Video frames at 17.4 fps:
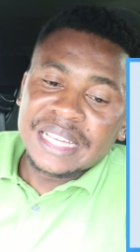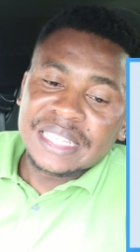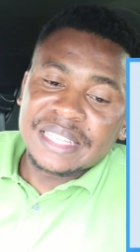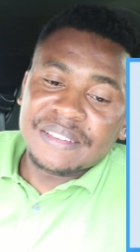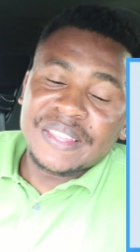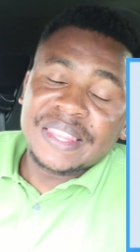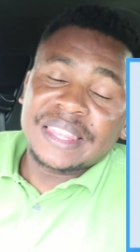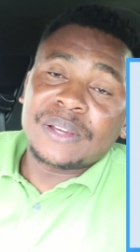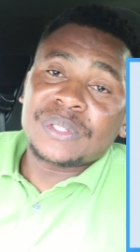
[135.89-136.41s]

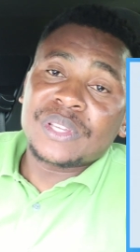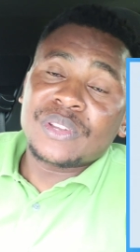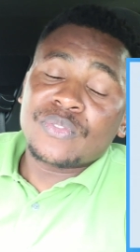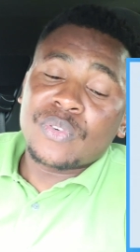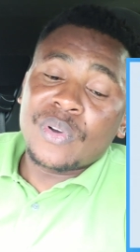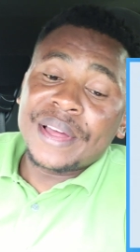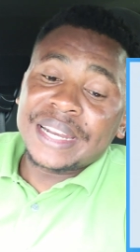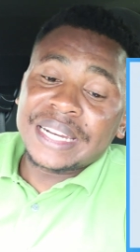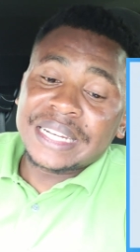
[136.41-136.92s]

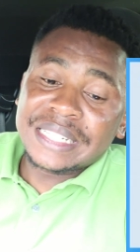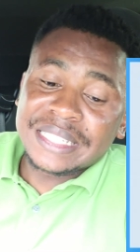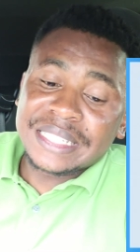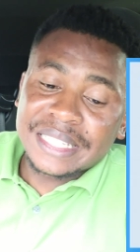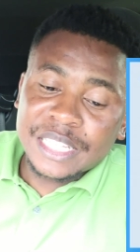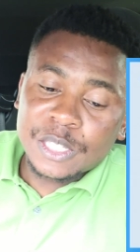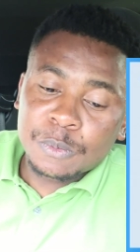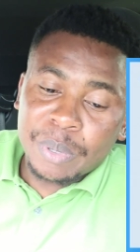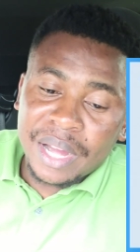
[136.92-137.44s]

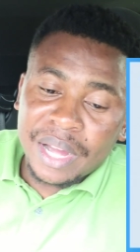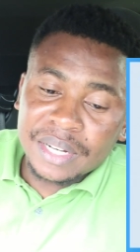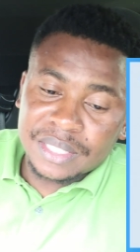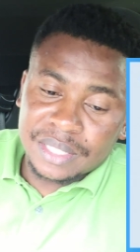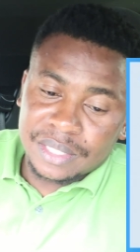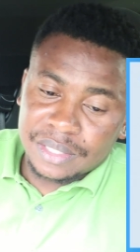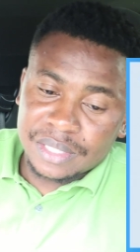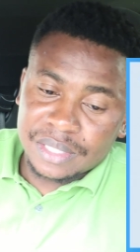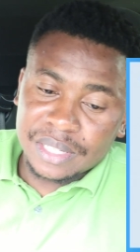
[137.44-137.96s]
7,406
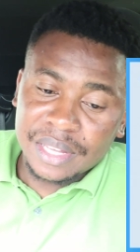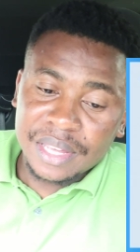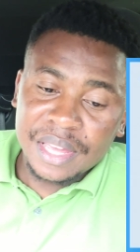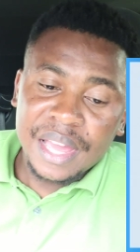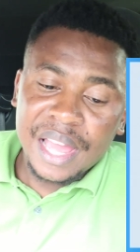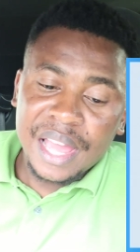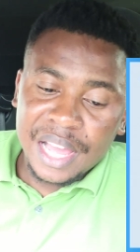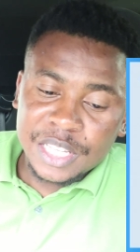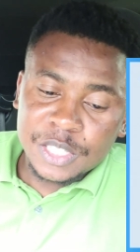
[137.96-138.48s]
patents
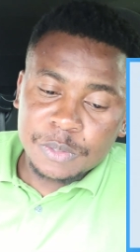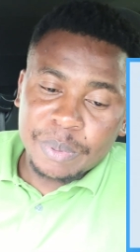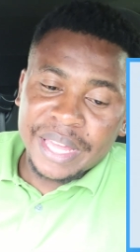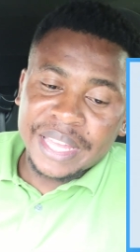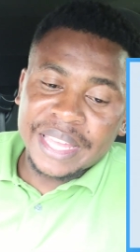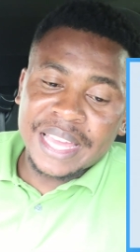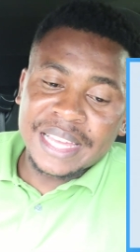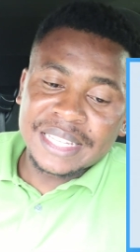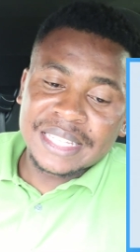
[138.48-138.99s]

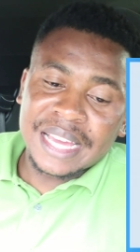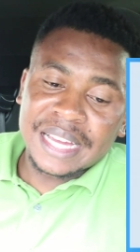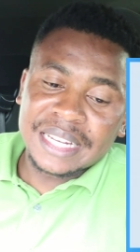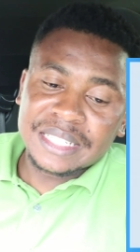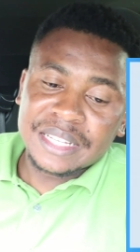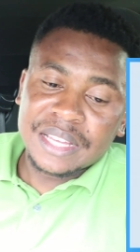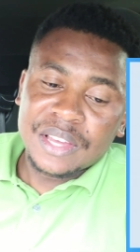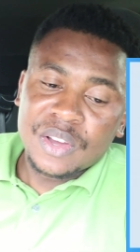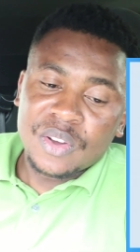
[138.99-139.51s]
XPeng has got